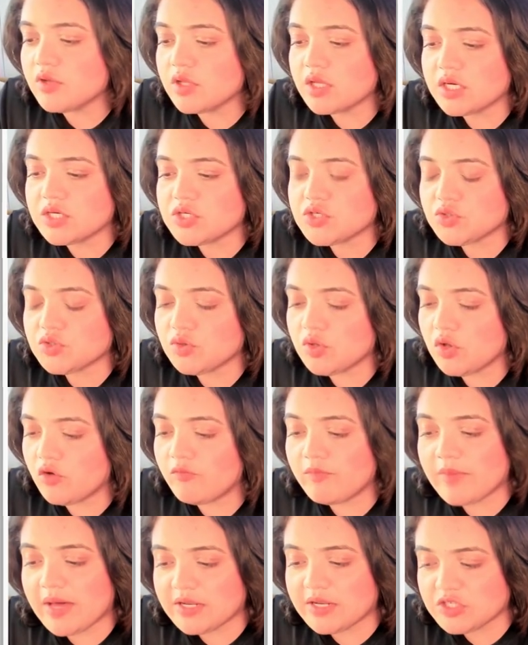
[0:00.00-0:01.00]
full control
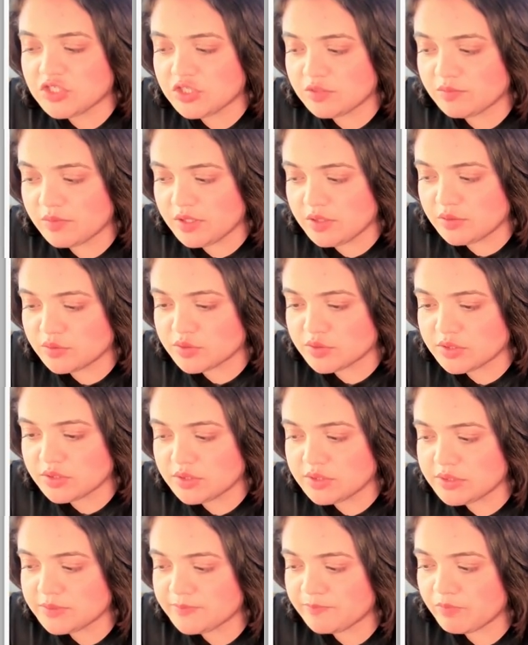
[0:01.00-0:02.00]
of managing my
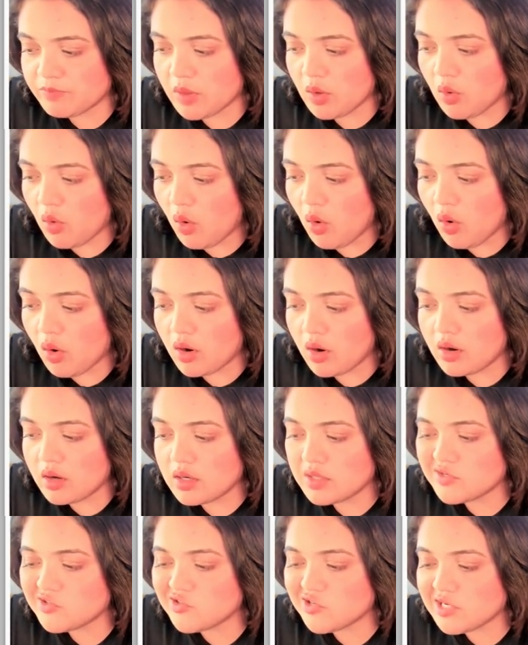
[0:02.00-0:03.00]
users
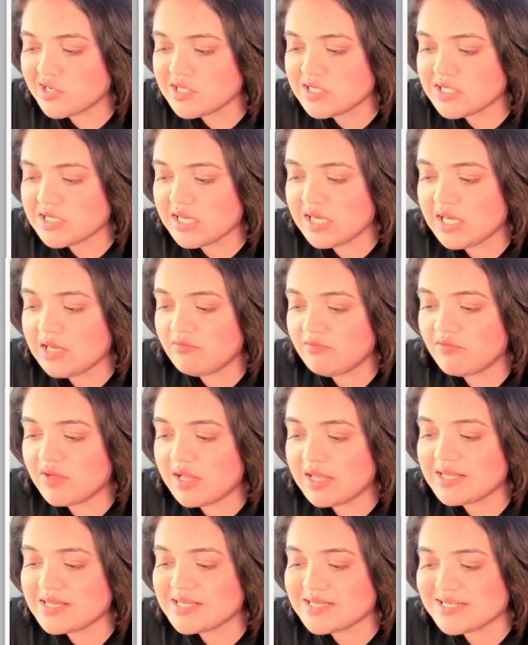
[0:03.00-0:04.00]
or trust a
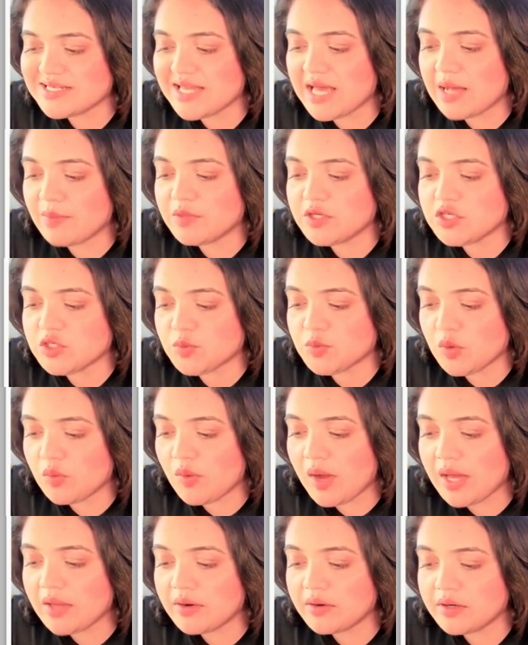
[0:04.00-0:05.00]
well-established
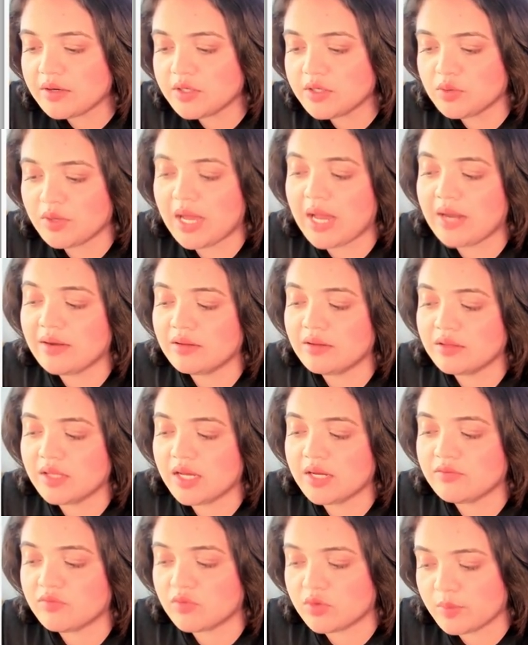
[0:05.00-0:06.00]
provider to handle
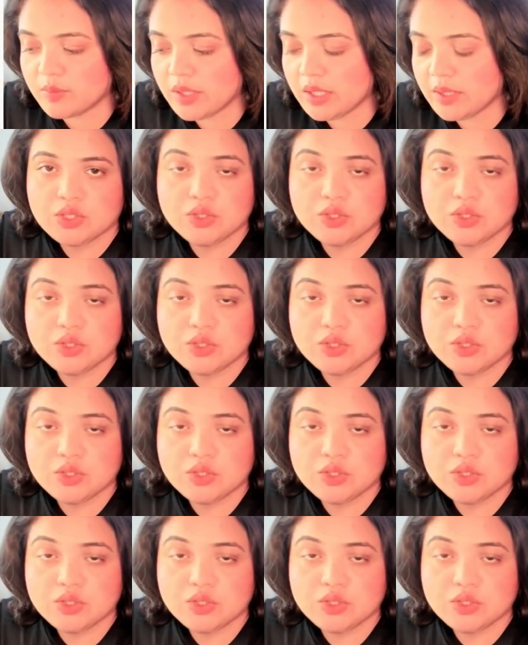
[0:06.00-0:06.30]
that for me?